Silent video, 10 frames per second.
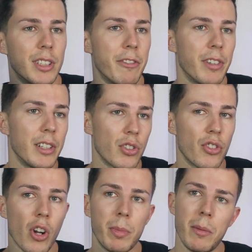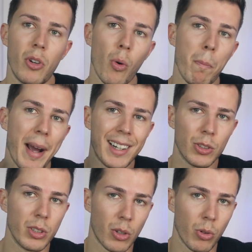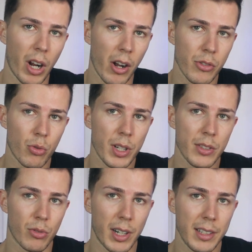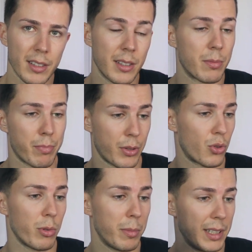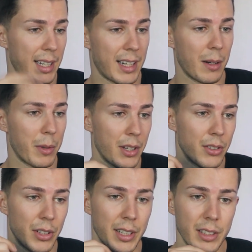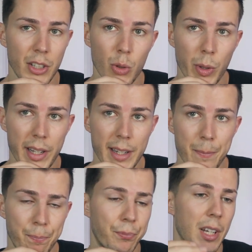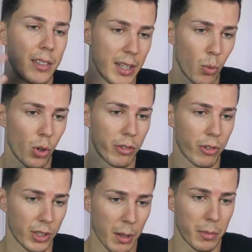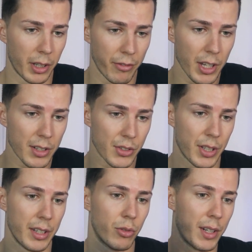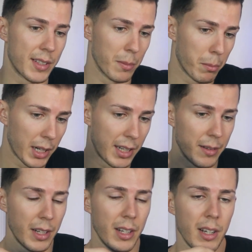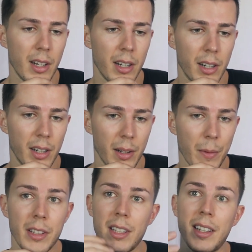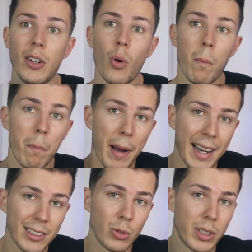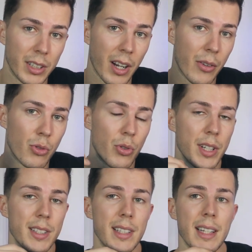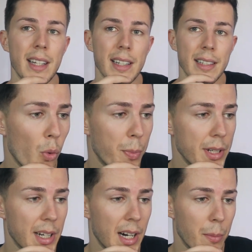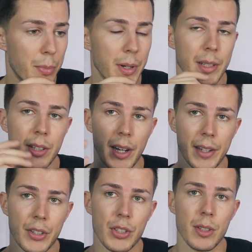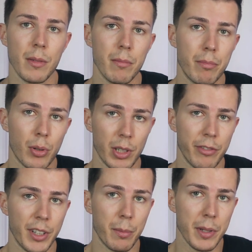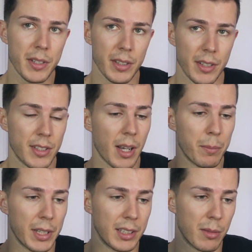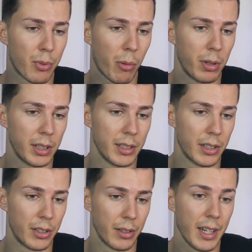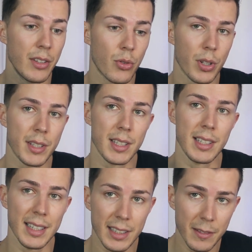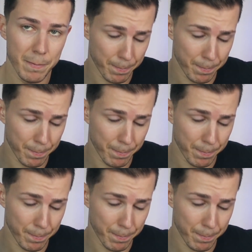they finish the job, they go back to their own countries, right? As presumably they come here in UAE, they work for a number of years, they raise some money, and then they go back to their countries, they open up a nice prolific business, something that probably they're interested in,